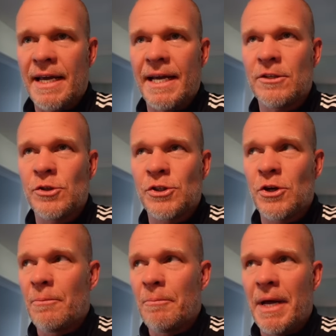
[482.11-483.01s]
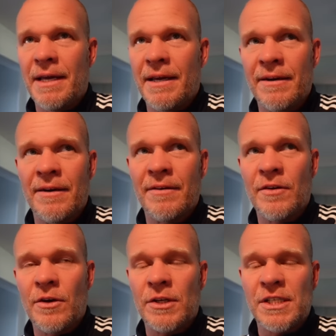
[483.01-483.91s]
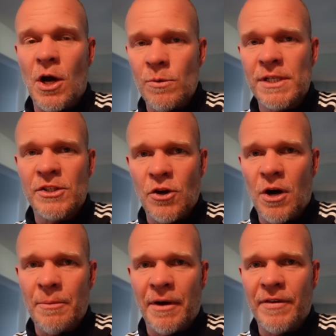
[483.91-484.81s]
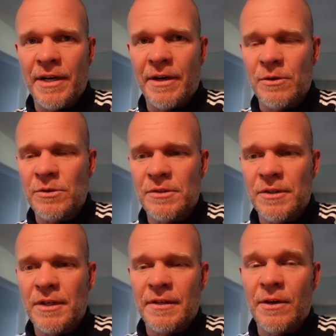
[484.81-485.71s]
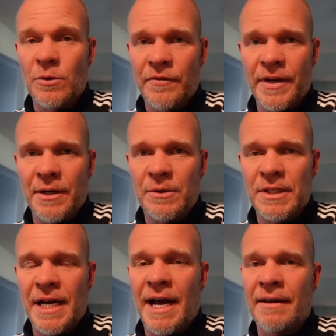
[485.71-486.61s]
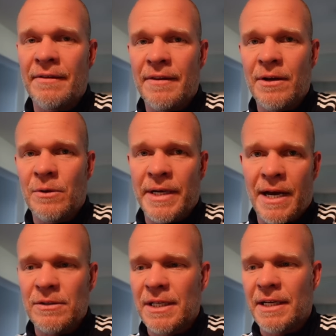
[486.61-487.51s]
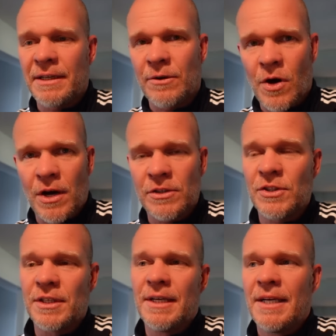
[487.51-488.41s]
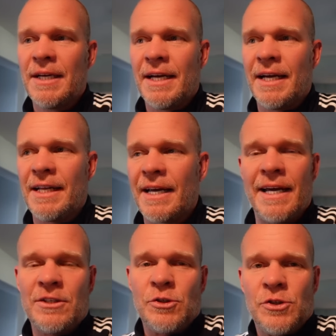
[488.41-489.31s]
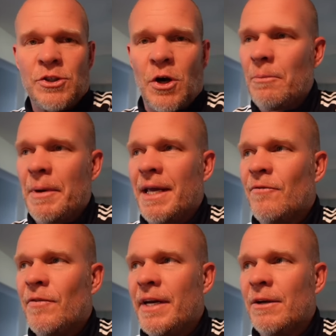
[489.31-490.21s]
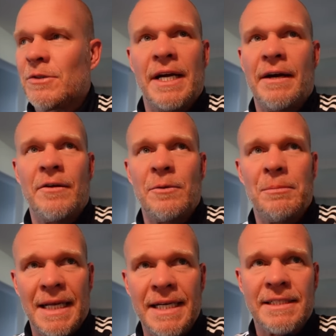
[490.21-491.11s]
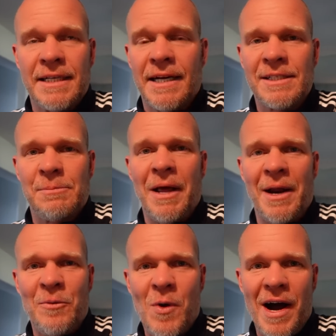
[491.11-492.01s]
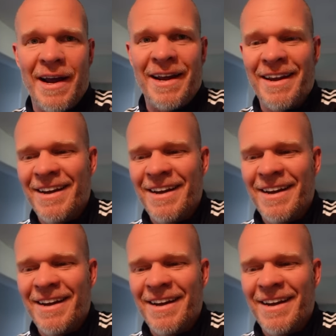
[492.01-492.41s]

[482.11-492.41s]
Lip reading: can't just start making, you know, because I always start my videos, the old videos, at the old house, like in the garage. And I can't just start making videos at another place and not explain why.